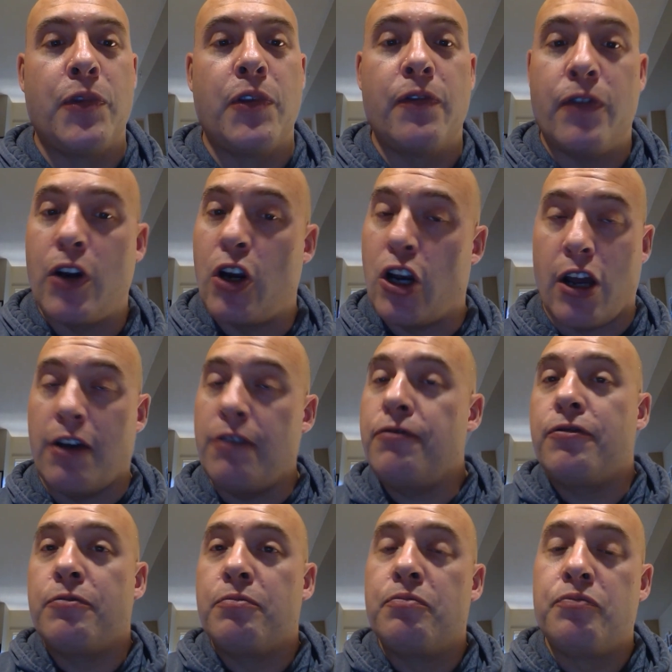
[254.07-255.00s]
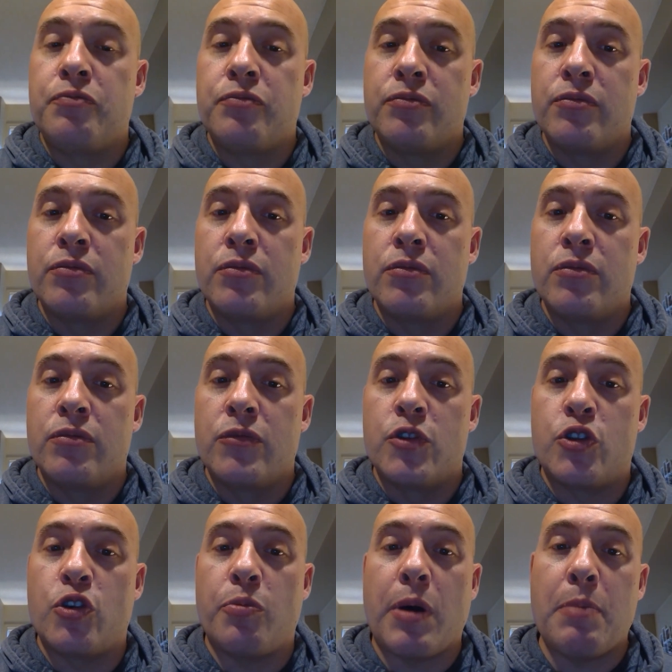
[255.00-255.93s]
Fair enough.
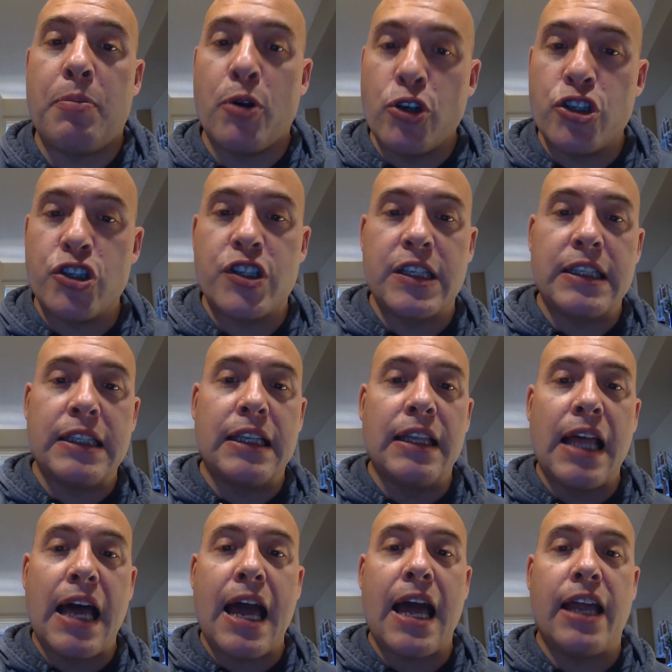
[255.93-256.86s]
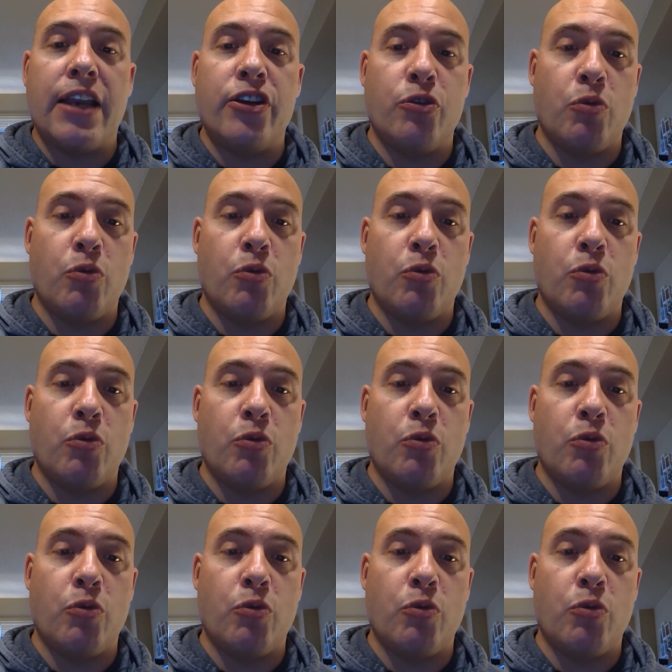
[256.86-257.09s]
So by purchasing the land,